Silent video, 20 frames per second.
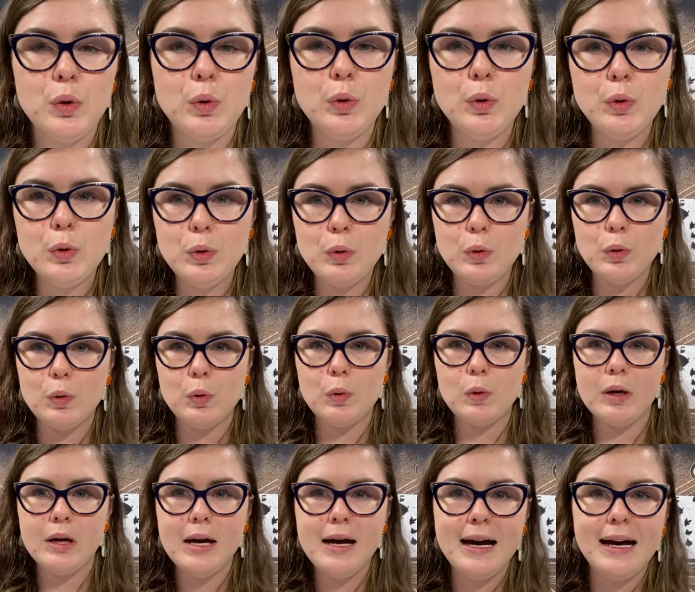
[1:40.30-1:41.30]

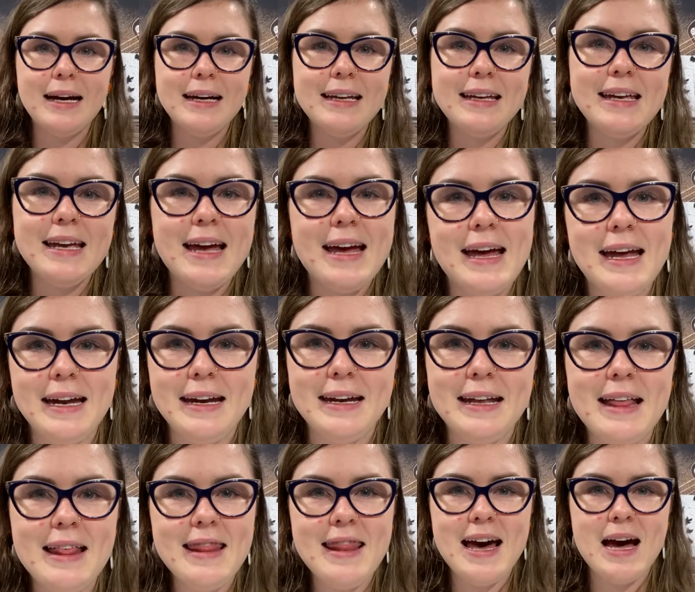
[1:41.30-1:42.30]
Ooh, again,
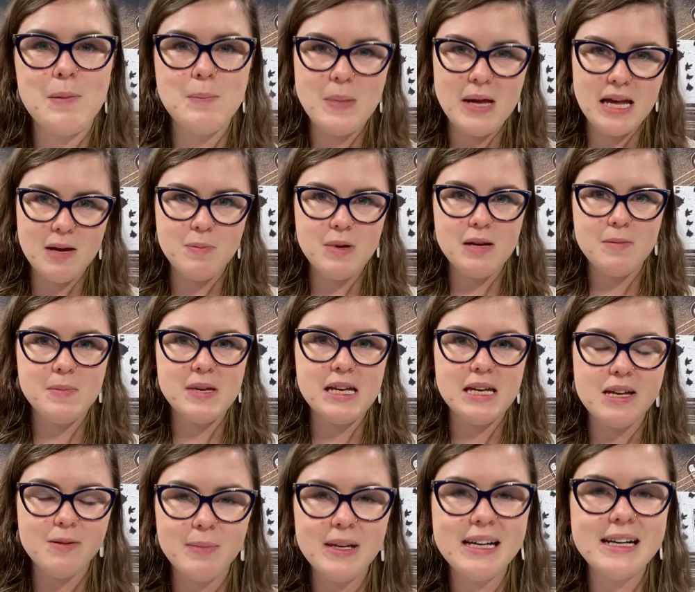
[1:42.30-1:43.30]
that may be
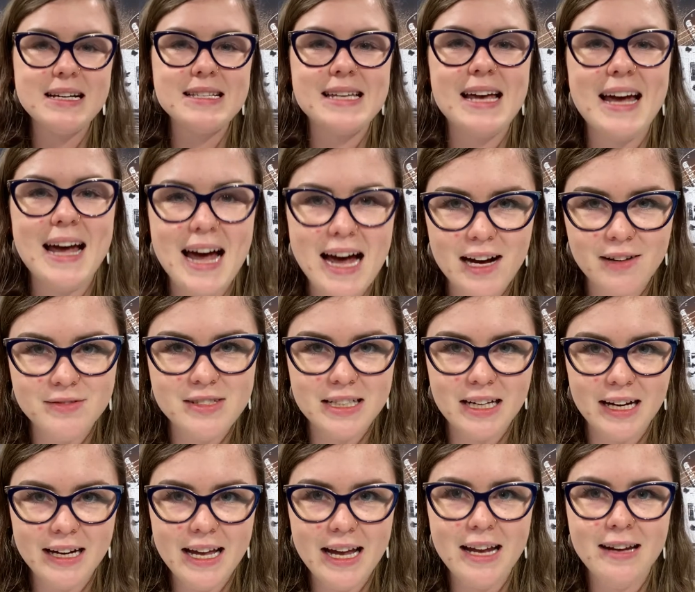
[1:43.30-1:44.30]
me because I have
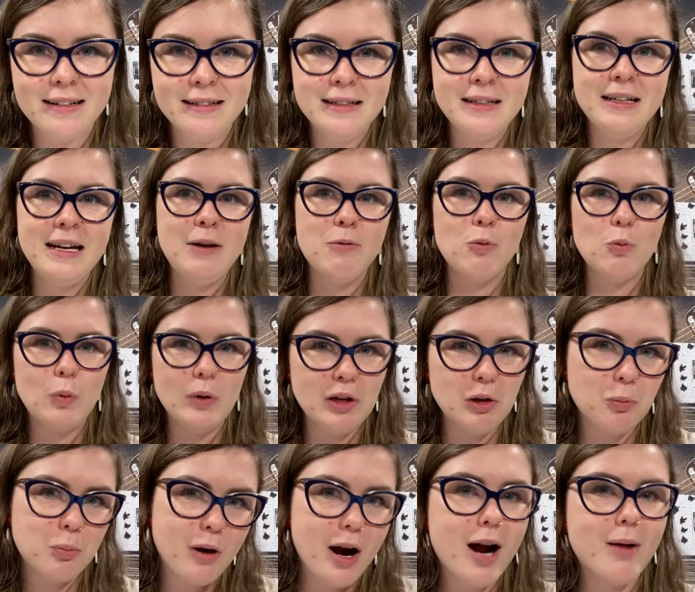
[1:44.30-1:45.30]
done it.
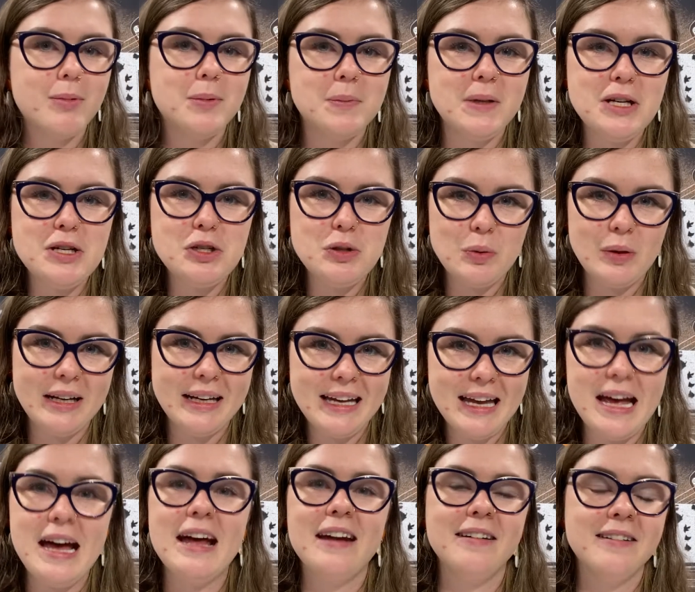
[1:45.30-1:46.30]
Will probably do it
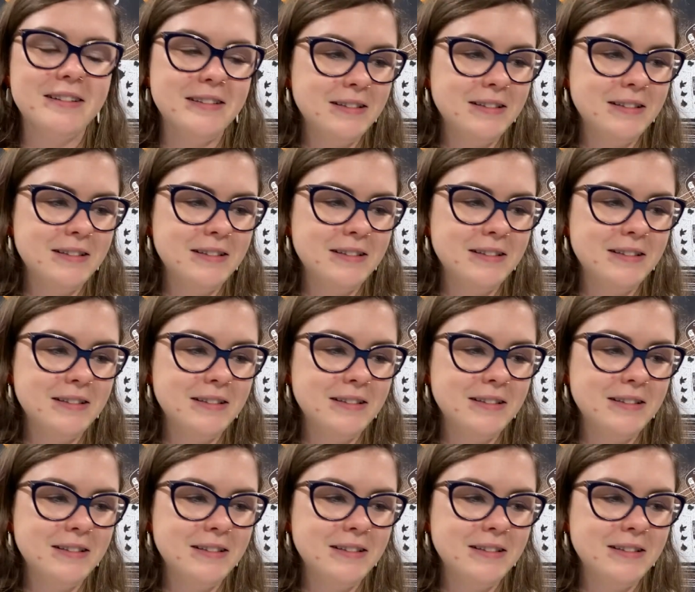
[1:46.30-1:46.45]
again.